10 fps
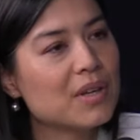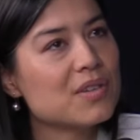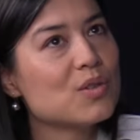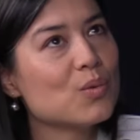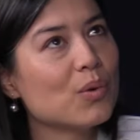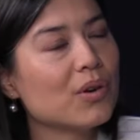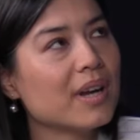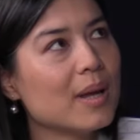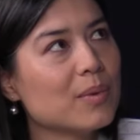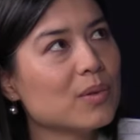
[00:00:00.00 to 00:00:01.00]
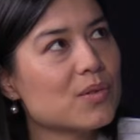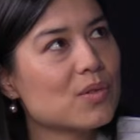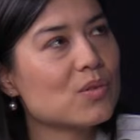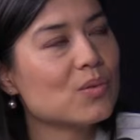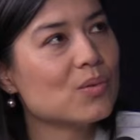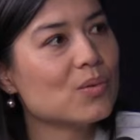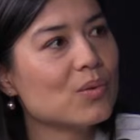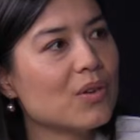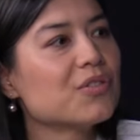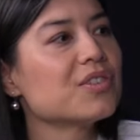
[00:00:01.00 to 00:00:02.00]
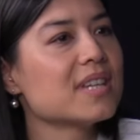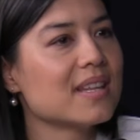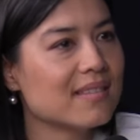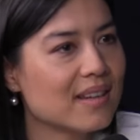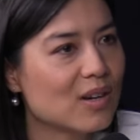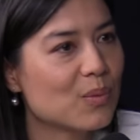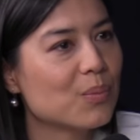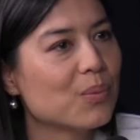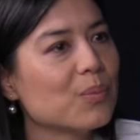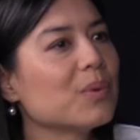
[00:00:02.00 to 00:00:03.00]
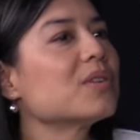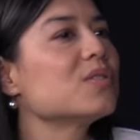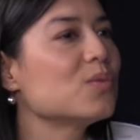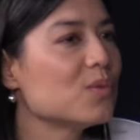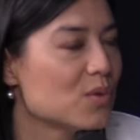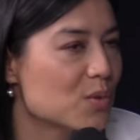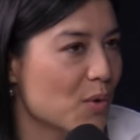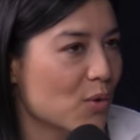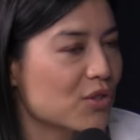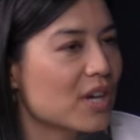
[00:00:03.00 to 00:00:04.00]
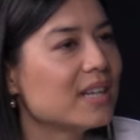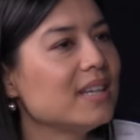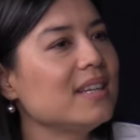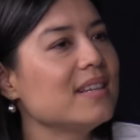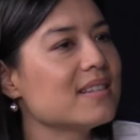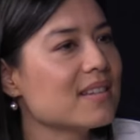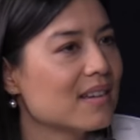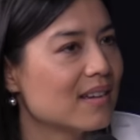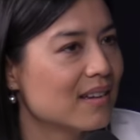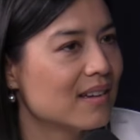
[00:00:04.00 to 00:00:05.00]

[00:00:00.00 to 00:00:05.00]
Because you were able also to understand their, because you, you yeah. spoke Chinese. Yeah.